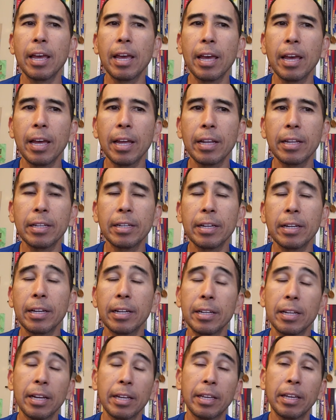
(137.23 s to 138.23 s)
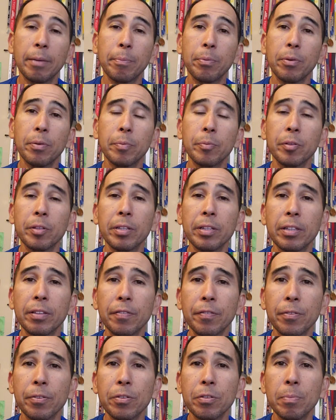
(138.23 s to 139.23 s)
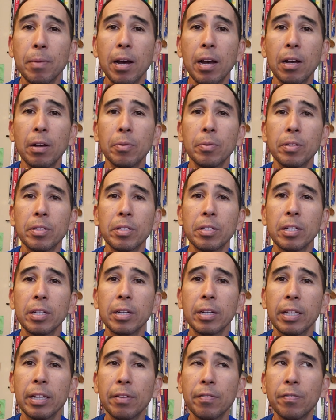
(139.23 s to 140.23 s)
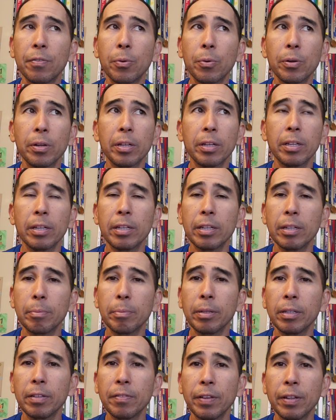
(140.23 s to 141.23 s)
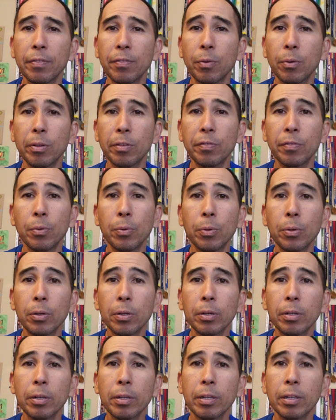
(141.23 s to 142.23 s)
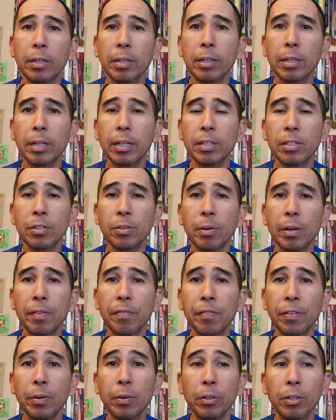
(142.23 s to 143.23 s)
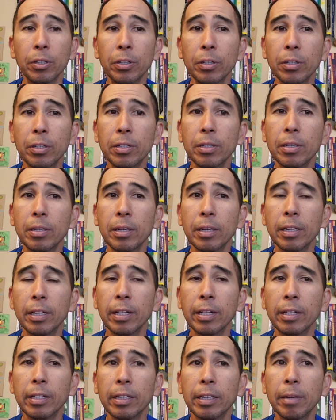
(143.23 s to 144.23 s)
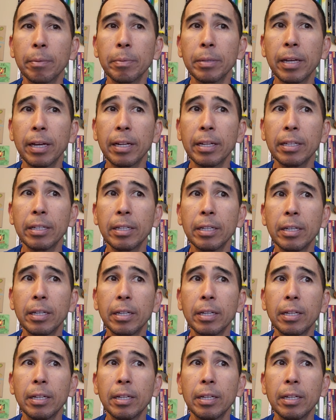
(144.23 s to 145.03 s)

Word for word: And uh, I kept up with it. The first mile was uh, 840, I believe 844. And so I felt good and I kept at it.